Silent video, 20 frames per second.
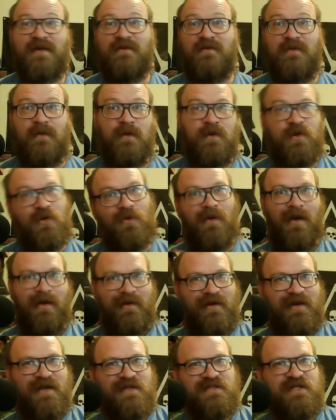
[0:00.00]
a little
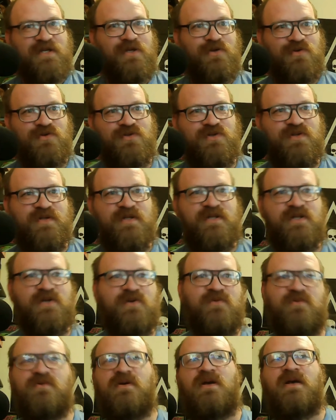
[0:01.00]
neurotic as I usually
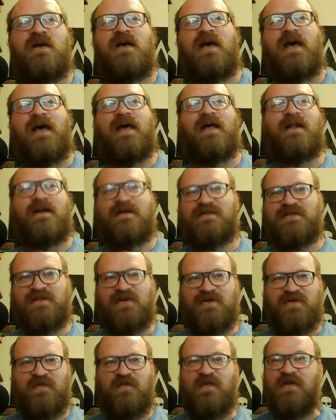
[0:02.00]
do, and I
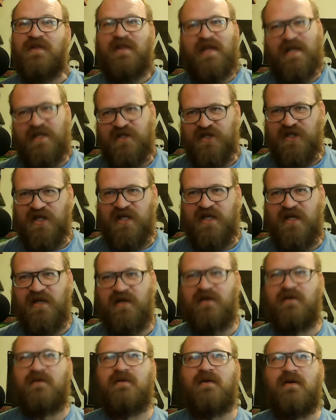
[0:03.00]
start to feel itchy.
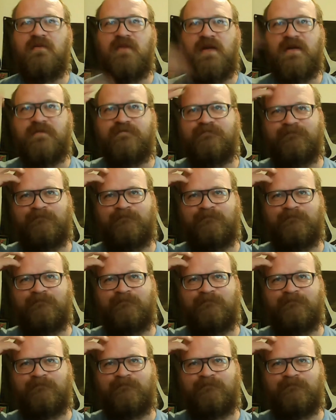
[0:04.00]
I'm like,